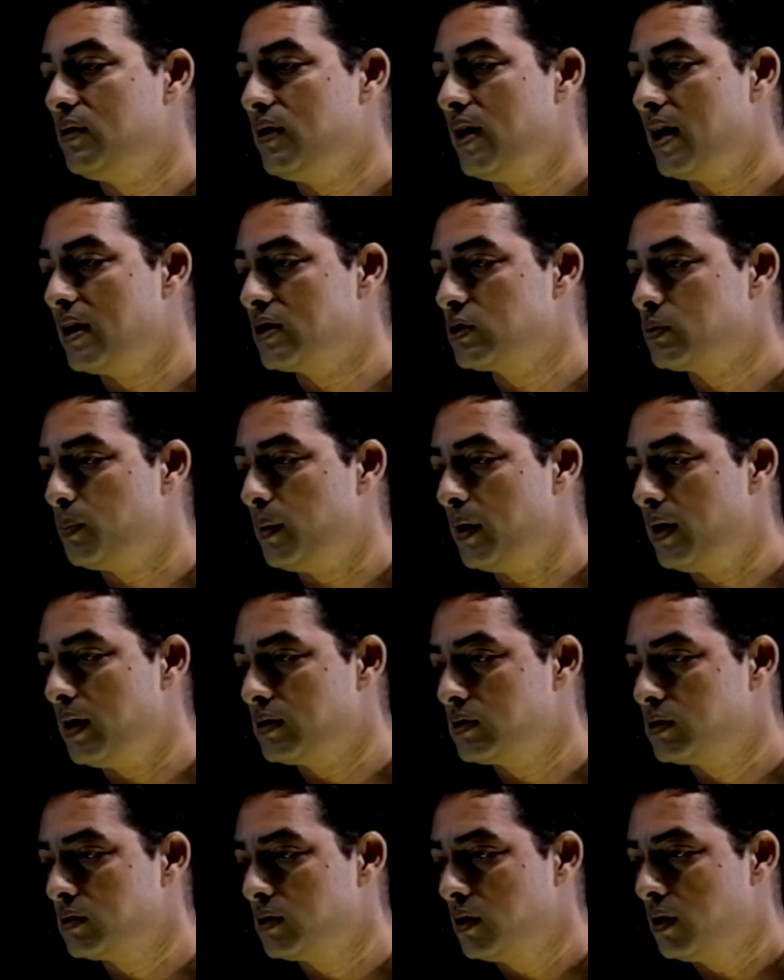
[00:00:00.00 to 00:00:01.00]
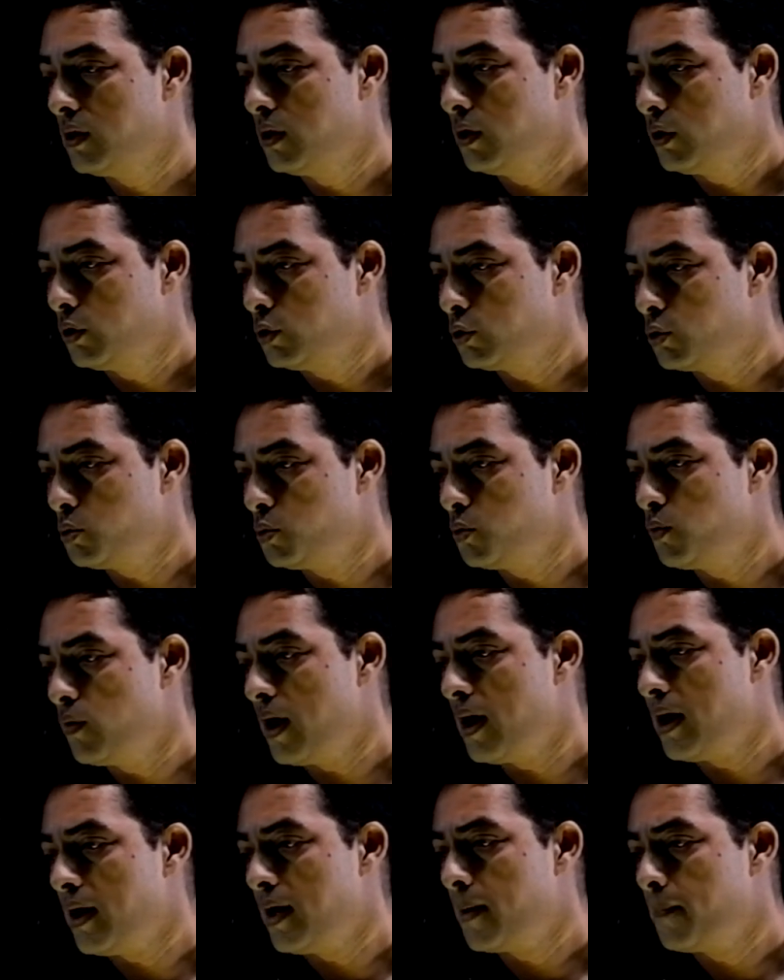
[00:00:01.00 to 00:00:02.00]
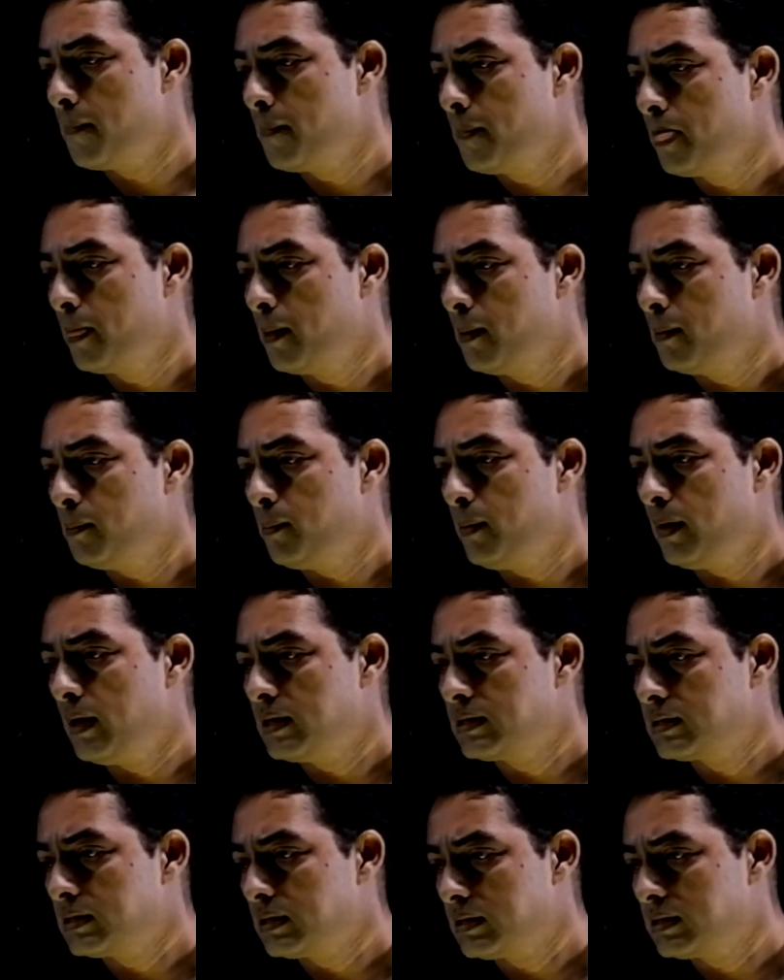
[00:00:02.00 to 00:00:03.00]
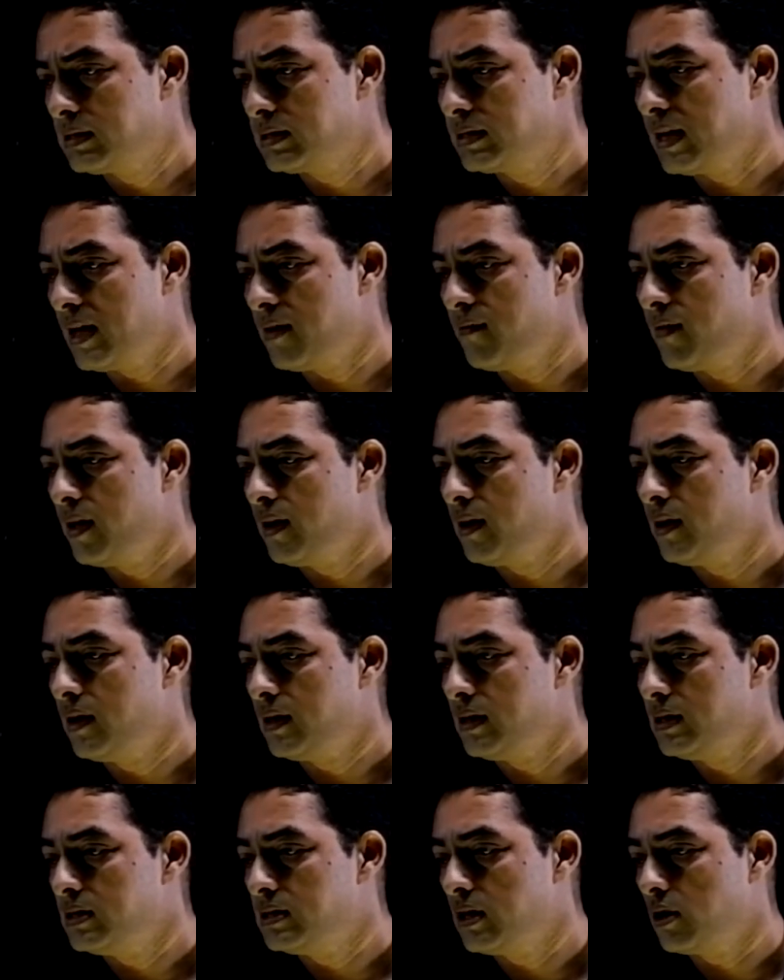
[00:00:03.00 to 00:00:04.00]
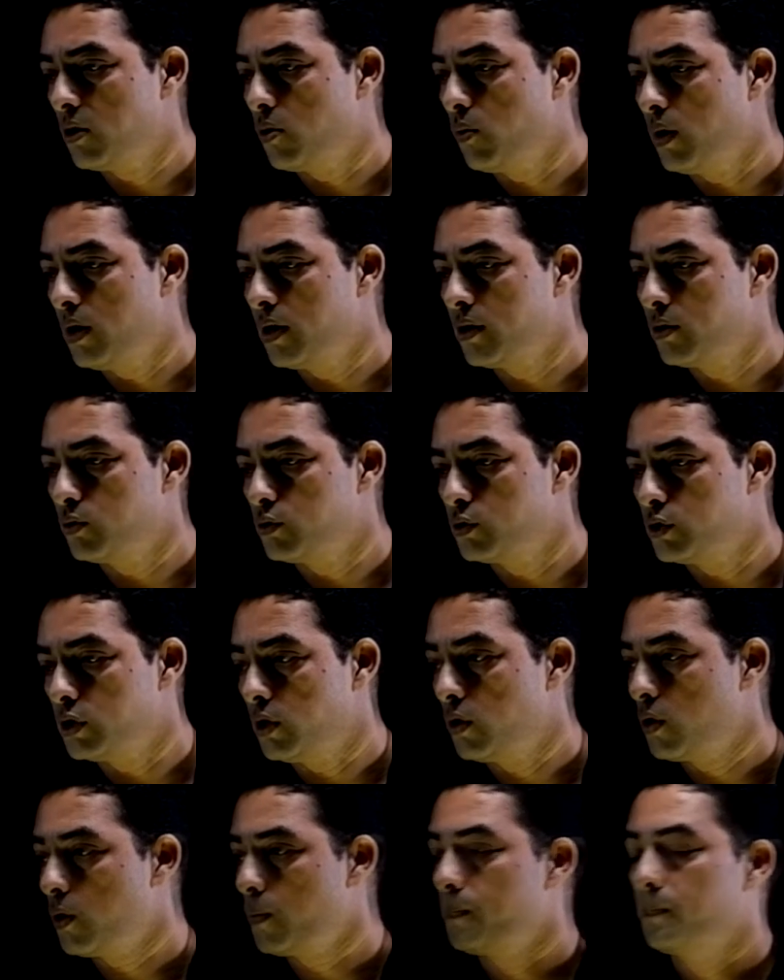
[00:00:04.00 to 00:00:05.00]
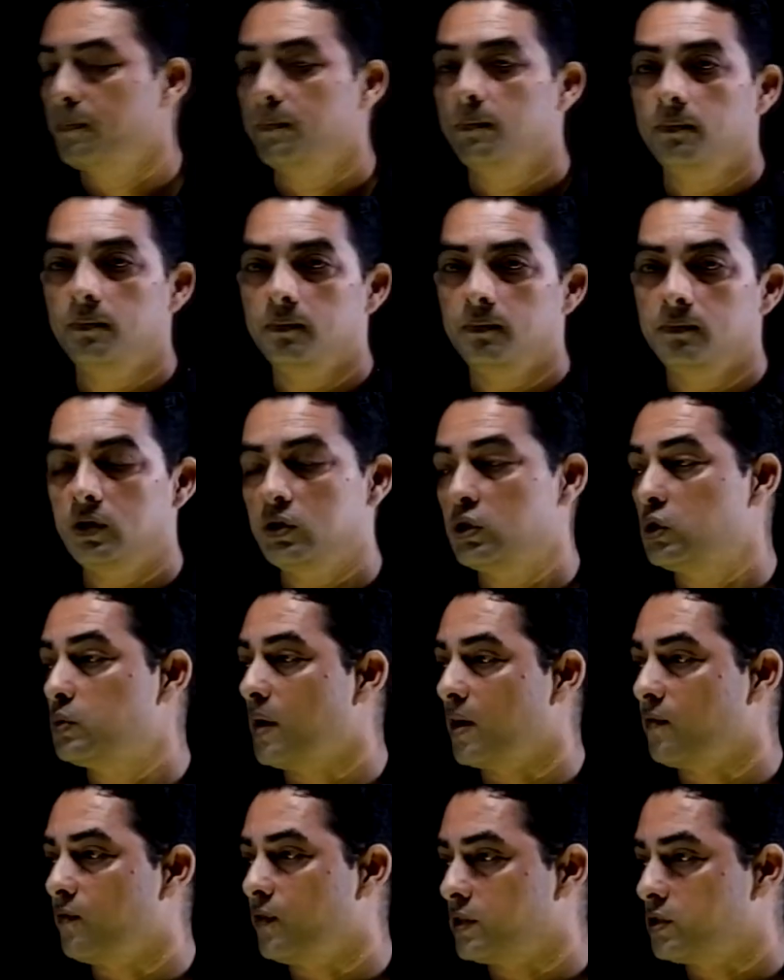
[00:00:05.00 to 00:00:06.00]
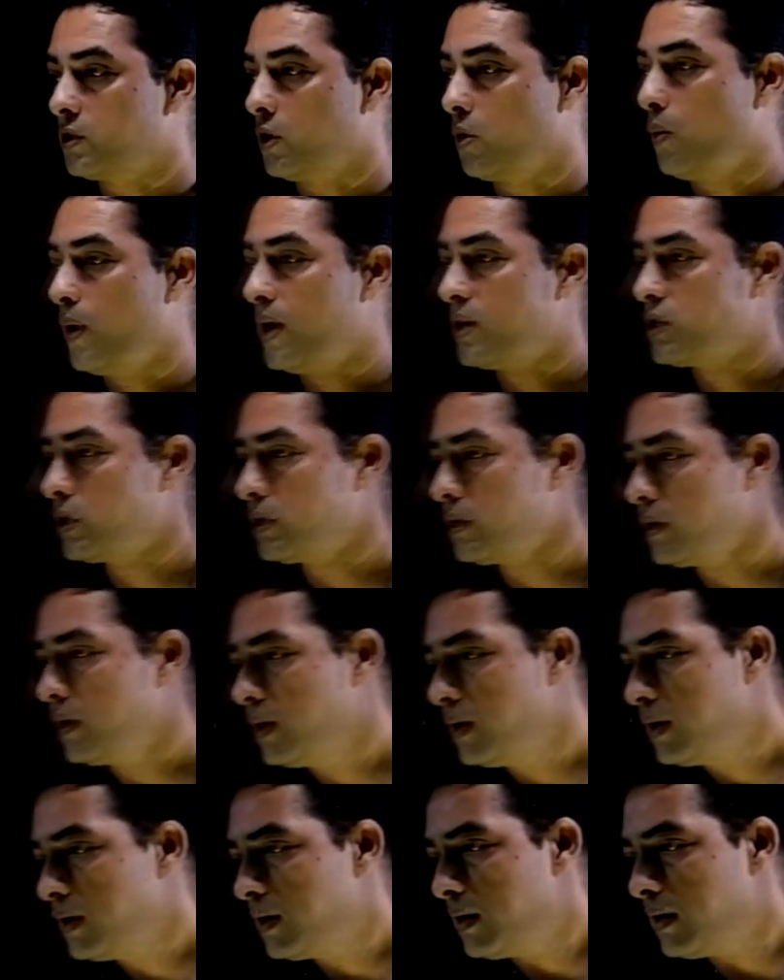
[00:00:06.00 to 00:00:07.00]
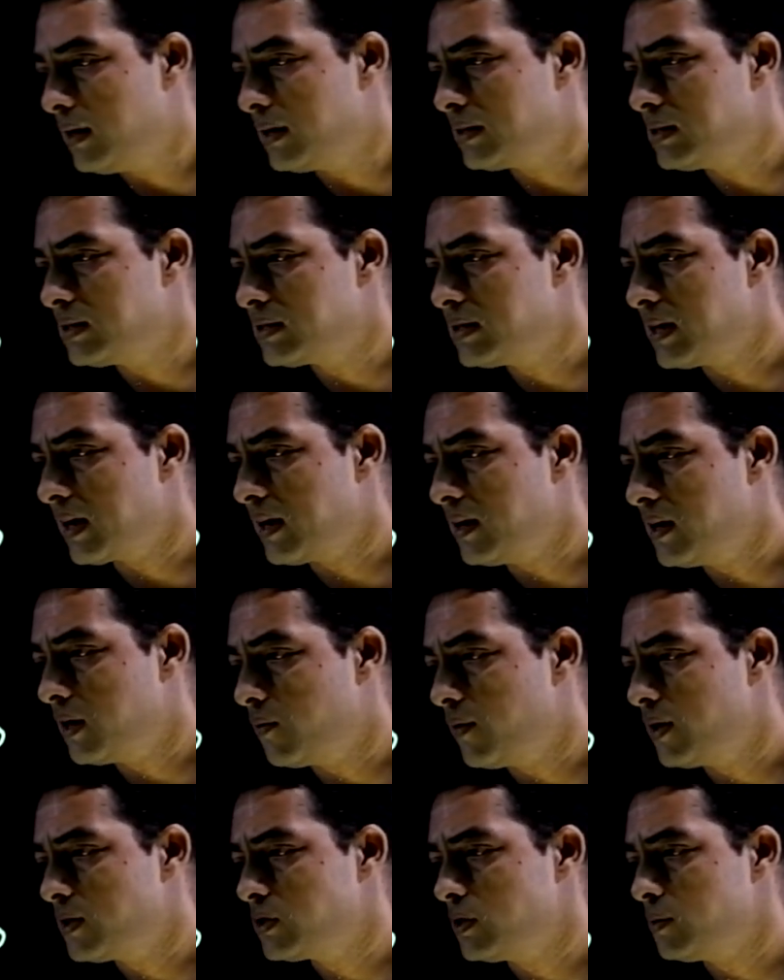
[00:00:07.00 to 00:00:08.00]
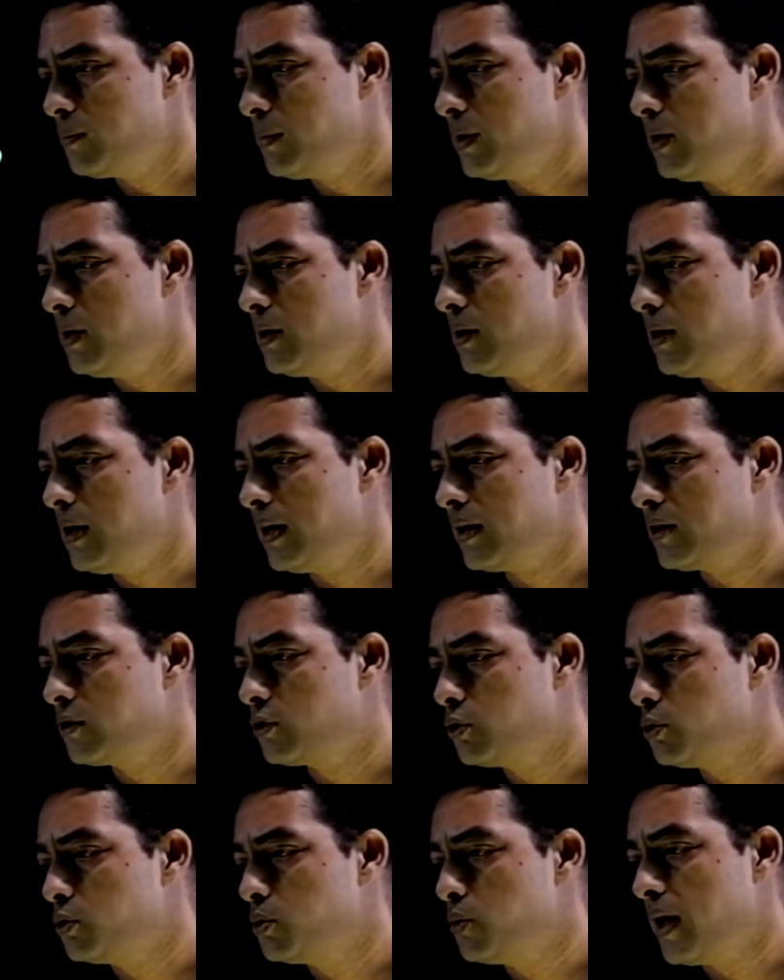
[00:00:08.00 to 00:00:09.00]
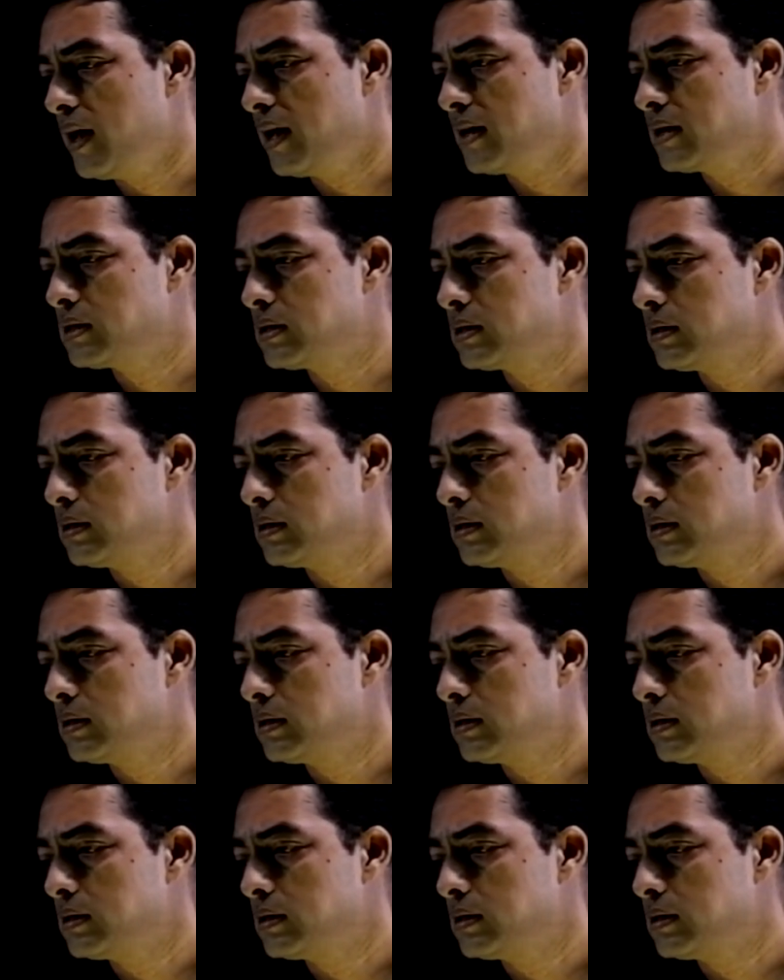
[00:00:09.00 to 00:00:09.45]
3x plus 2y plus 7 is equal to 0. This is my first equation. Let the second equation be like 2x